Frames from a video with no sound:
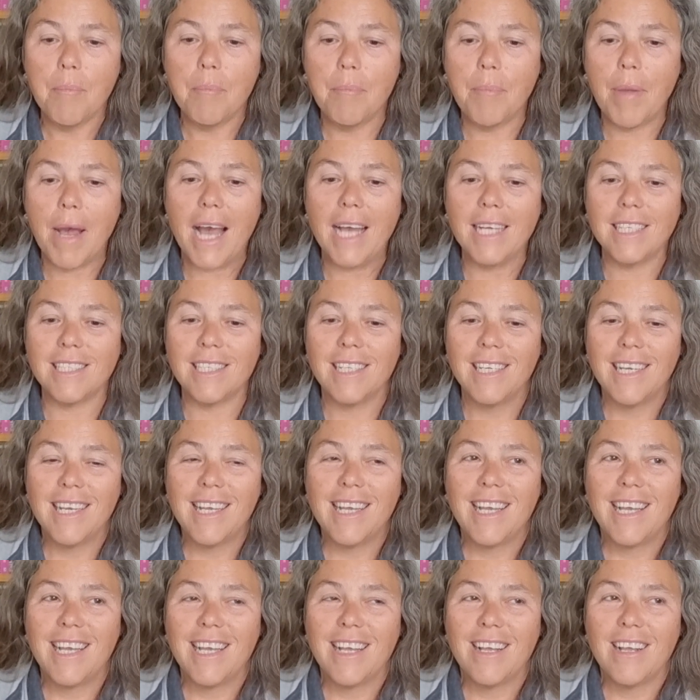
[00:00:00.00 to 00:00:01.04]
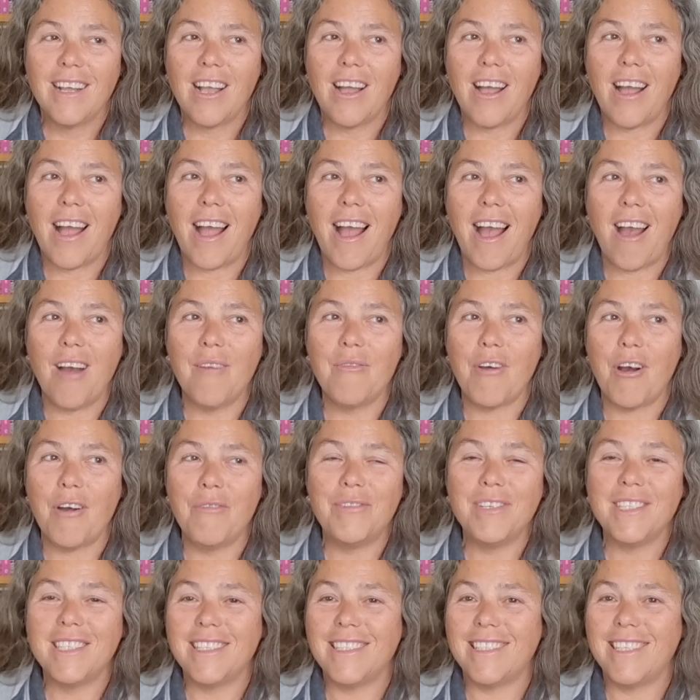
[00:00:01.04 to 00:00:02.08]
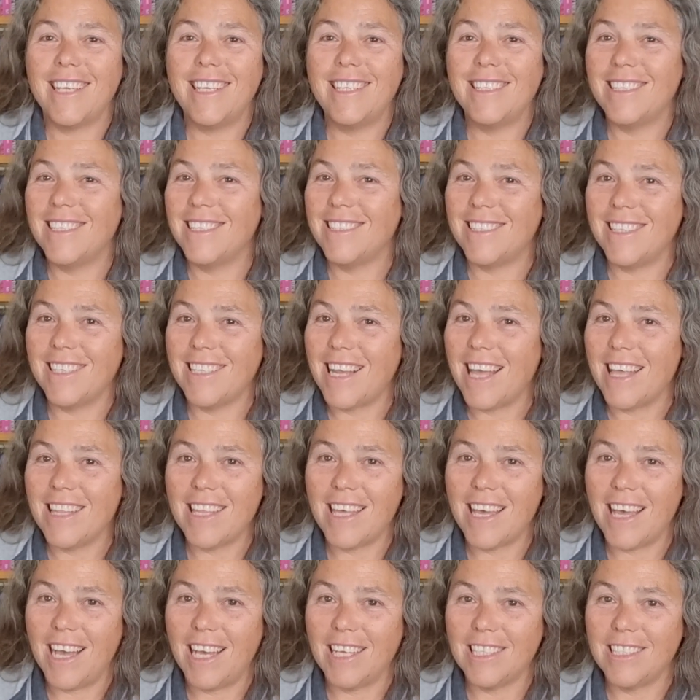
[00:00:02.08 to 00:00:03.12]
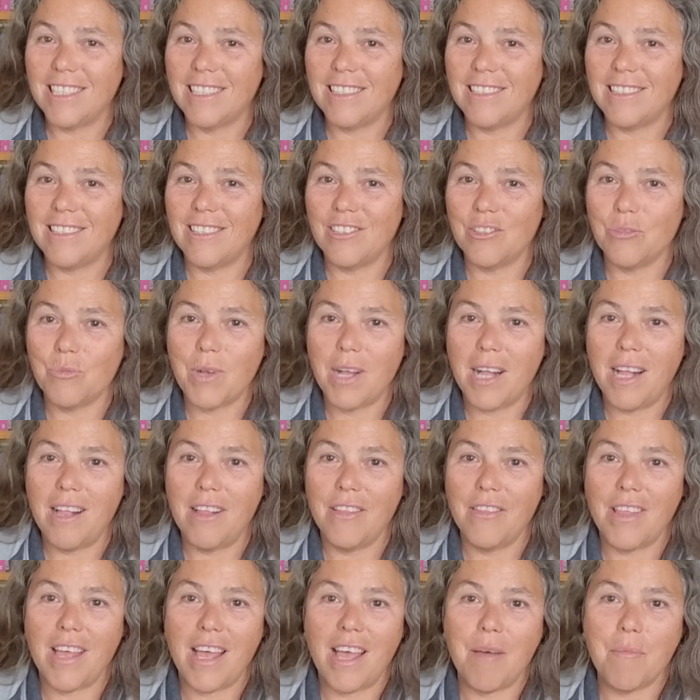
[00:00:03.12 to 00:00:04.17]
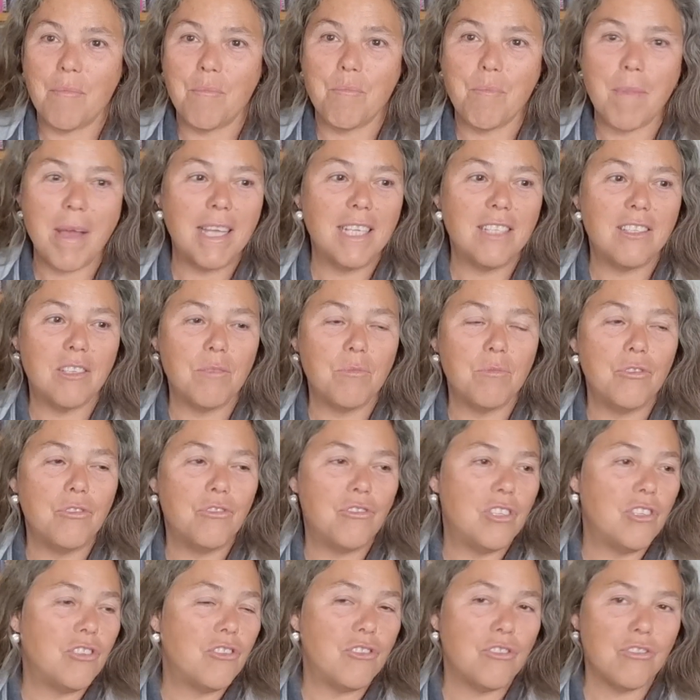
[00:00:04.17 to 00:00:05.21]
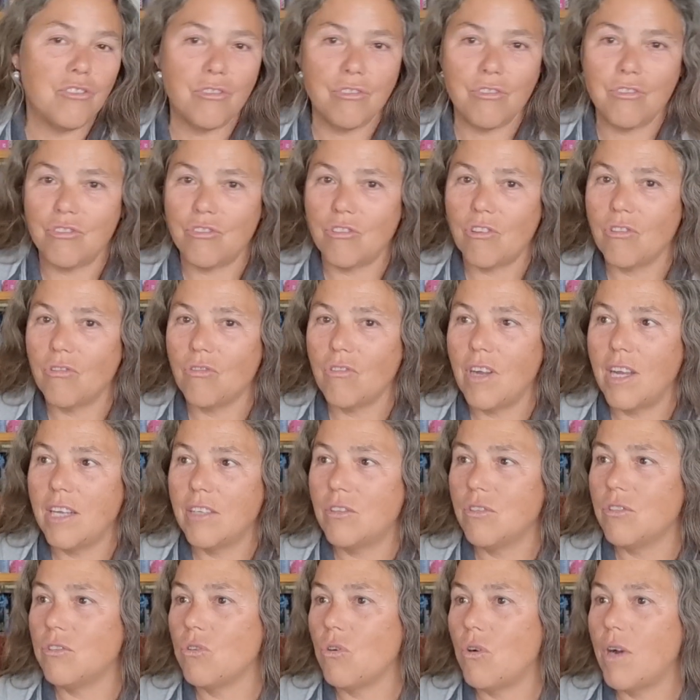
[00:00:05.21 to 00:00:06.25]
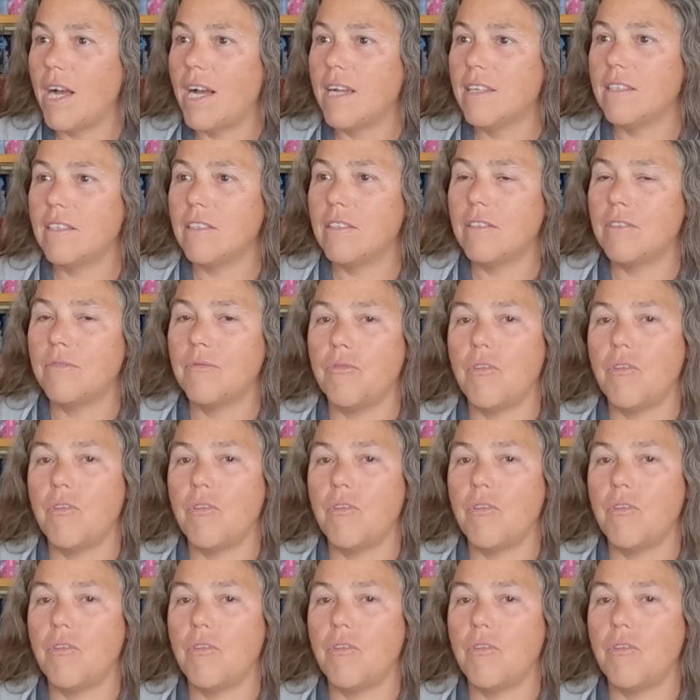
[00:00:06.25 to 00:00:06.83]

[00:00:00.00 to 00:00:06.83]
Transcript: but I've often seen this in other artists as well. They're amazing musicians or songwriters or artists.